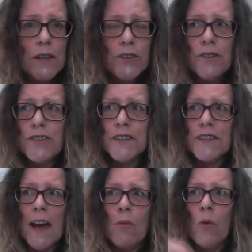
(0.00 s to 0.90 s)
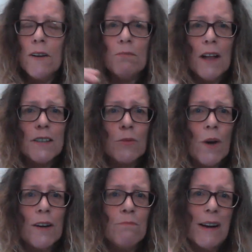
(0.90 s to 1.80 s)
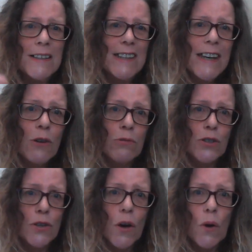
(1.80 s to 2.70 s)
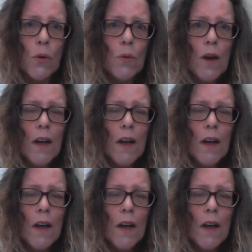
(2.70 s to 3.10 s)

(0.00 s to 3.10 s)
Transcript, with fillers: Don't just say one plus one must equal two.